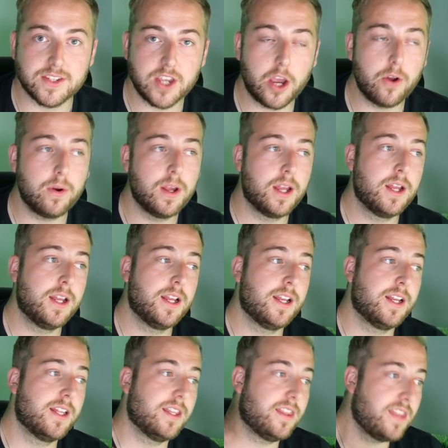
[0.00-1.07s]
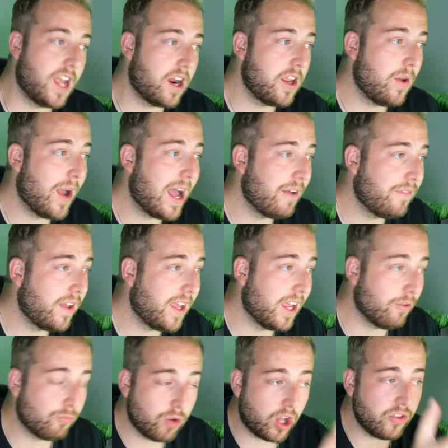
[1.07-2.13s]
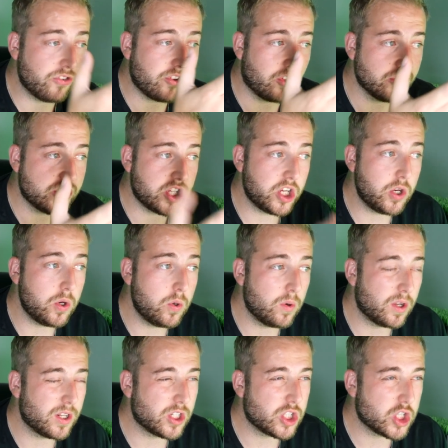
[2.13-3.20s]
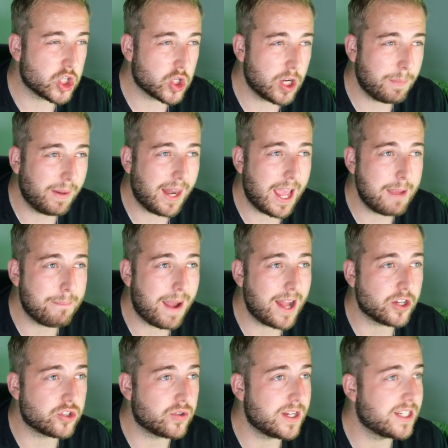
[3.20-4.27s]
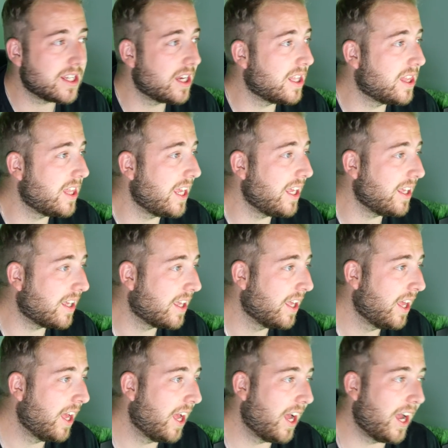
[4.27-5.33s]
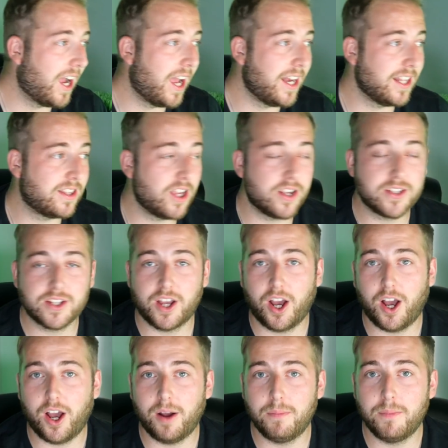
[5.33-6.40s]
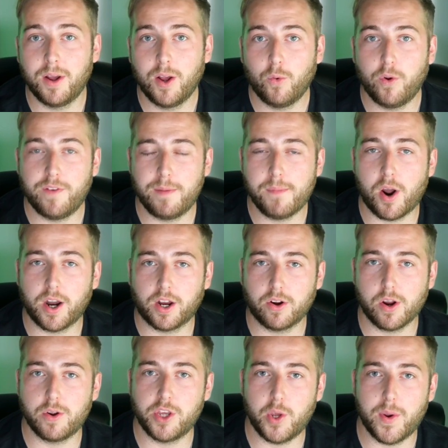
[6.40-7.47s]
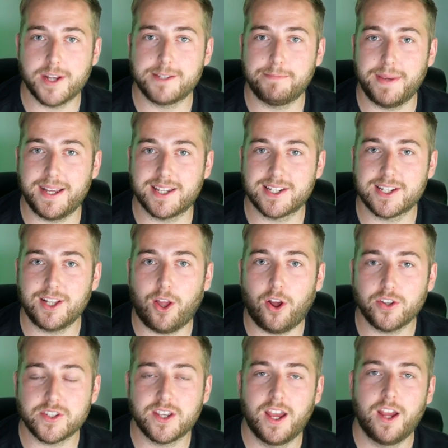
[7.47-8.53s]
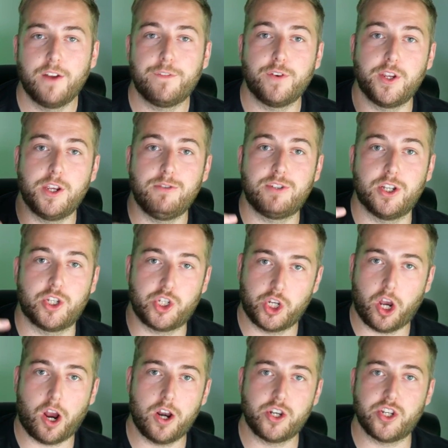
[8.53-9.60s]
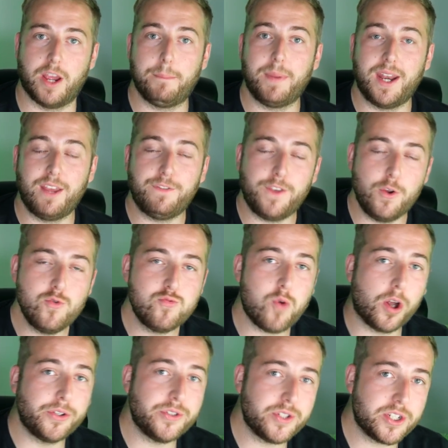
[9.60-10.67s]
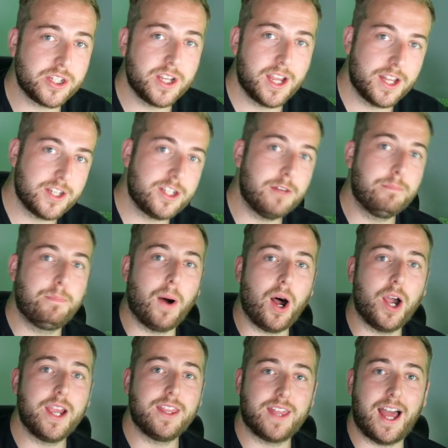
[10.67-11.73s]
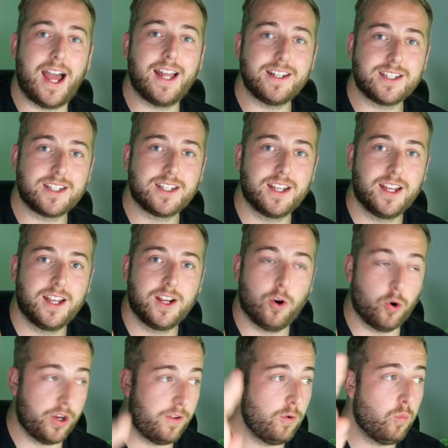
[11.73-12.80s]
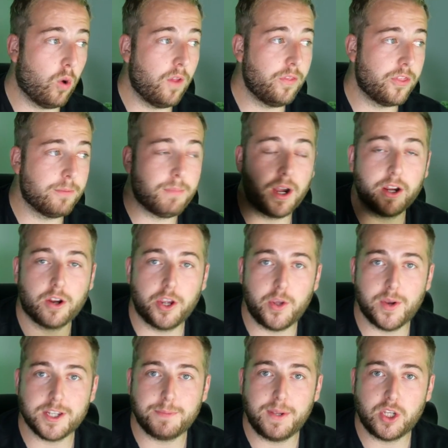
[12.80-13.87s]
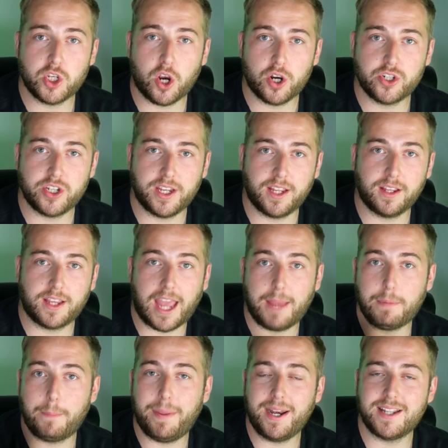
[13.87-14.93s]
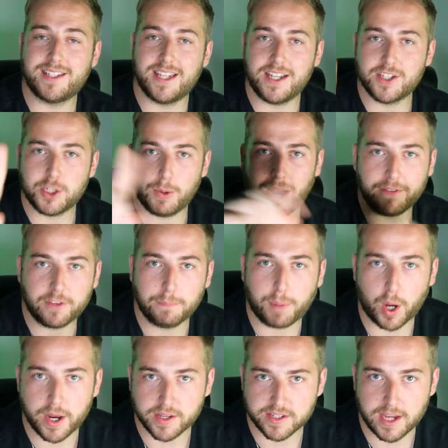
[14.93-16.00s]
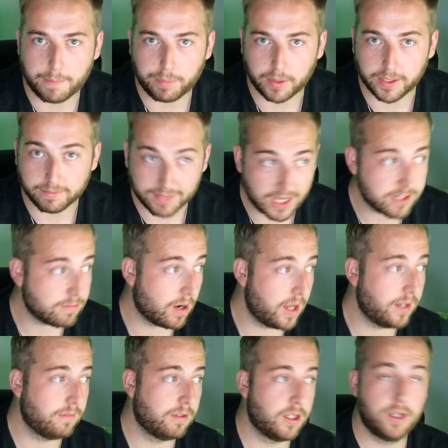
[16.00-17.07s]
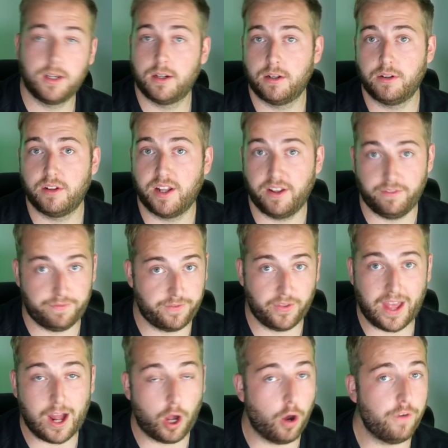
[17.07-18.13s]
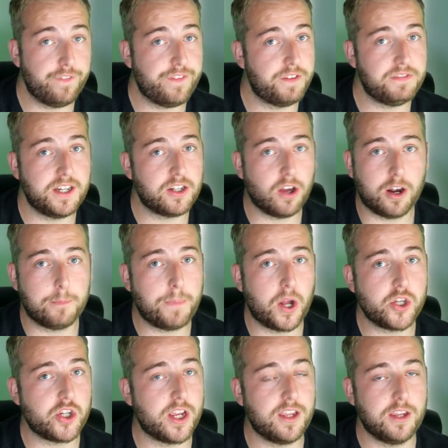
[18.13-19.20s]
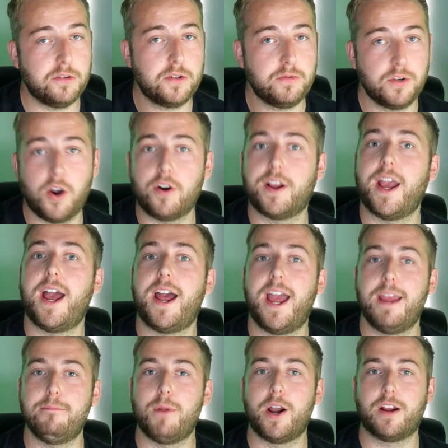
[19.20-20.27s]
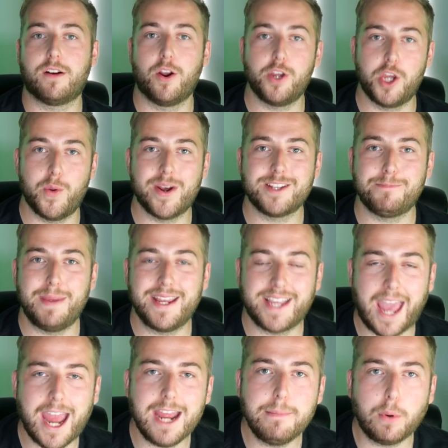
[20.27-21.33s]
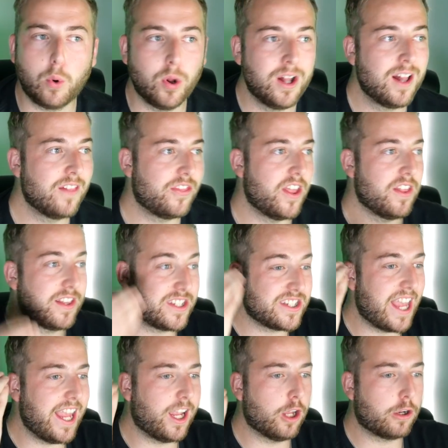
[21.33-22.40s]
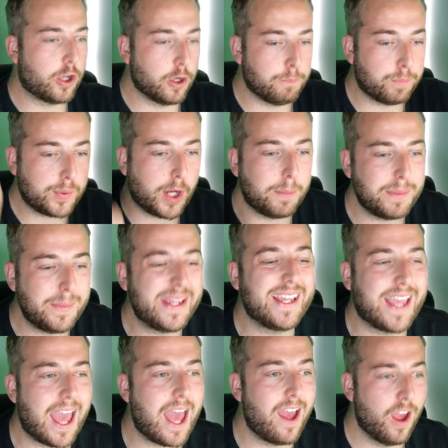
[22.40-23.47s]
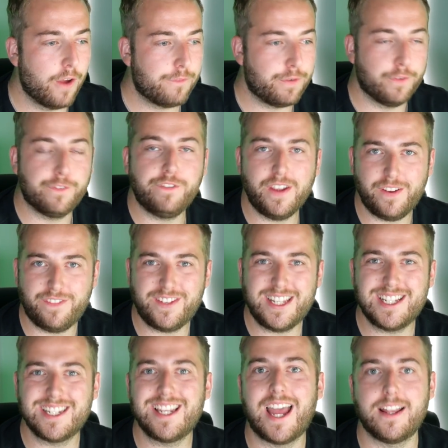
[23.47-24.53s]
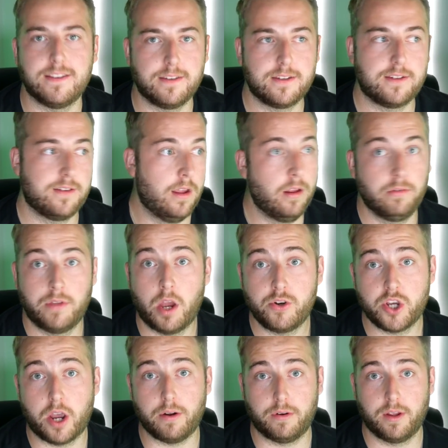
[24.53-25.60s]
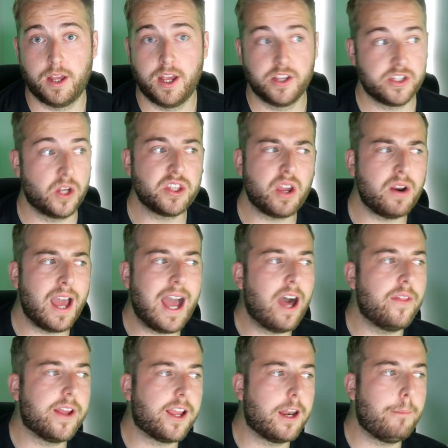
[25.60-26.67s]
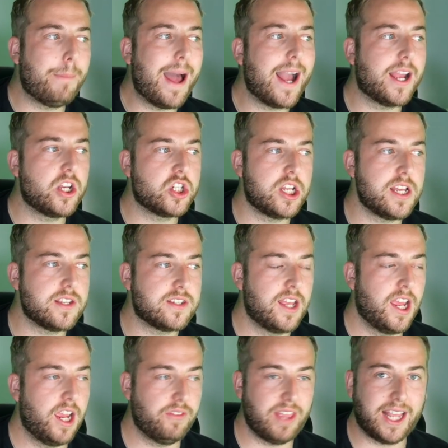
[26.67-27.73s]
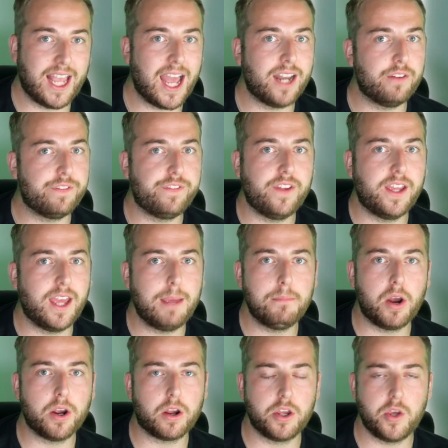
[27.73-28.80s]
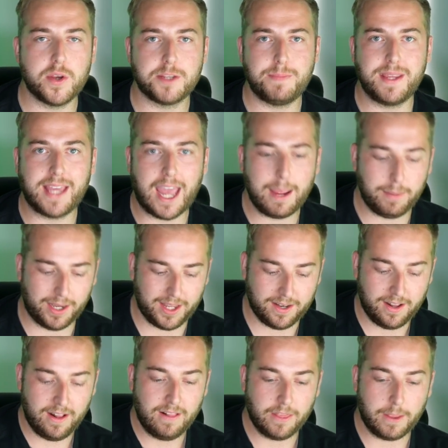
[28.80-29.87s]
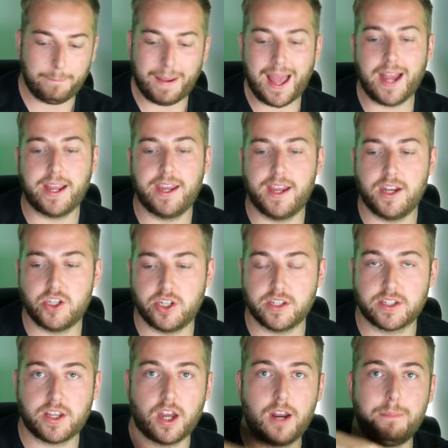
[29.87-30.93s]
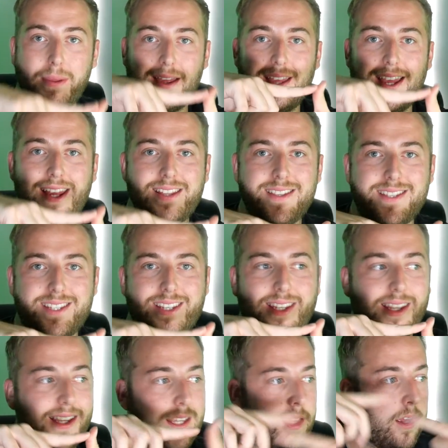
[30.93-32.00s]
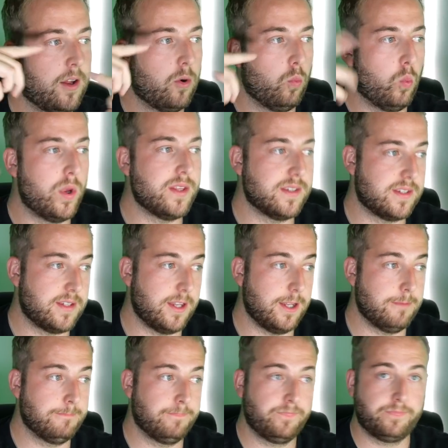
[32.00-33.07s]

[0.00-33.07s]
So there you have it. It runs on 2 AAA batteries, I think, and it does come with a micro USB slot for you to charge it. But if you want to buy that, or you want the micro USB charging capabilities, you have to buy it separately. That's right. For that whole $50 budget, you do not get a micro USB cable that Sega could probably get for 50 cents. No joke. So I don't know how they're going to package this. If they can't fit a micro USB cable in, the package is going to be incy wincy.